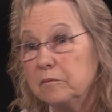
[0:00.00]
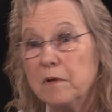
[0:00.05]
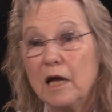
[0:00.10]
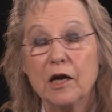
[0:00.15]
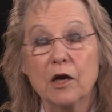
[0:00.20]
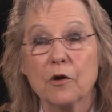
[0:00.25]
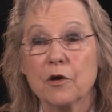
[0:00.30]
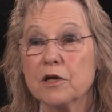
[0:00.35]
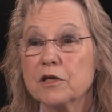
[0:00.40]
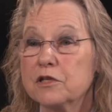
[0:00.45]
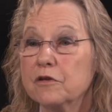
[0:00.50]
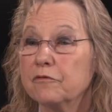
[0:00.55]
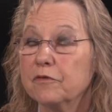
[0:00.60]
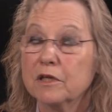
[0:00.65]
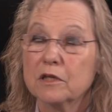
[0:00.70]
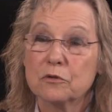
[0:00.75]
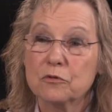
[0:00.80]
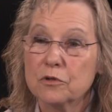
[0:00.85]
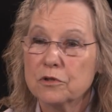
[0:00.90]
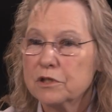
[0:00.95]
areas of
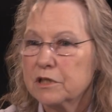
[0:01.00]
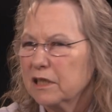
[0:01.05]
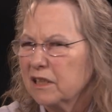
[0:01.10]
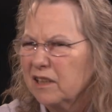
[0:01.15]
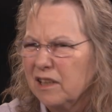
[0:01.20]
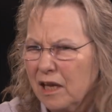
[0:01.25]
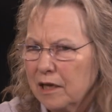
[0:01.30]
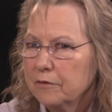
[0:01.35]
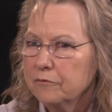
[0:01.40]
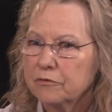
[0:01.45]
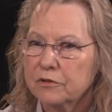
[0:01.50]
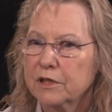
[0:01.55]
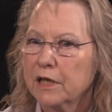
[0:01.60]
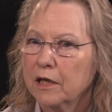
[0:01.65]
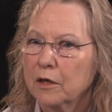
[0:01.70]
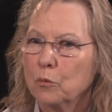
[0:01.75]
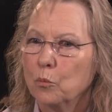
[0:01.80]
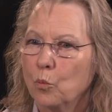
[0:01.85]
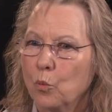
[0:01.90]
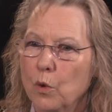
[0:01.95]
interest and loves
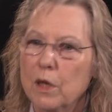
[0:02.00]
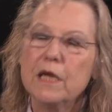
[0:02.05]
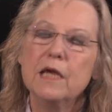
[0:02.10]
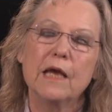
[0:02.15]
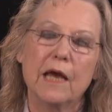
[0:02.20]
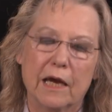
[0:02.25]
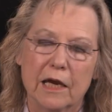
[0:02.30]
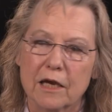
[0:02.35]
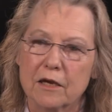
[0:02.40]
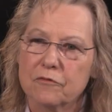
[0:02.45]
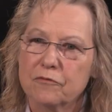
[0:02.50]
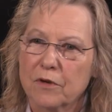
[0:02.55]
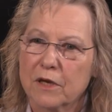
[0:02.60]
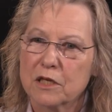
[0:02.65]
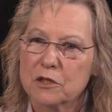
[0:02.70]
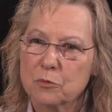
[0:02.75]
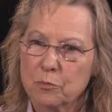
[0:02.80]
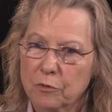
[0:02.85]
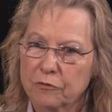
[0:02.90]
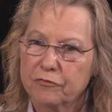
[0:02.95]
that we have
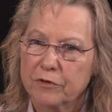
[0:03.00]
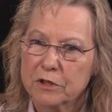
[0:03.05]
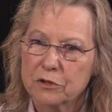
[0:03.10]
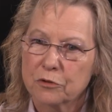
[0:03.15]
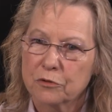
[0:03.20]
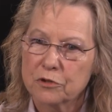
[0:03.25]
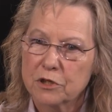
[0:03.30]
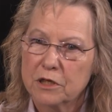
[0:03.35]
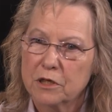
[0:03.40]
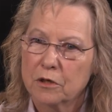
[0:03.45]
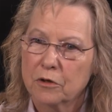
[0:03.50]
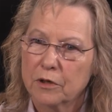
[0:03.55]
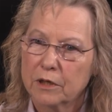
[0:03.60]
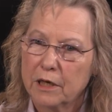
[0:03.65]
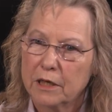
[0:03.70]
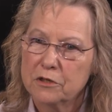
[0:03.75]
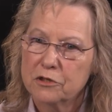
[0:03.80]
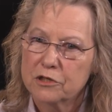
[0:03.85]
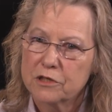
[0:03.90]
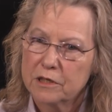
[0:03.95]
as professors here at
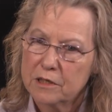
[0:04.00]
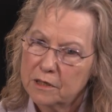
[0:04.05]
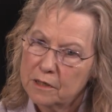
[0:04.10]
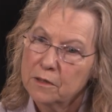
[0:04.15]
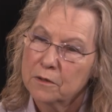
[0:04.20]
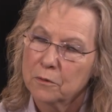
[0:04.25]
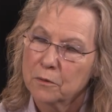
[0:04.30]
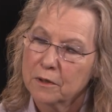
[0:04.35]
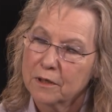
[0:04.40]
HCU.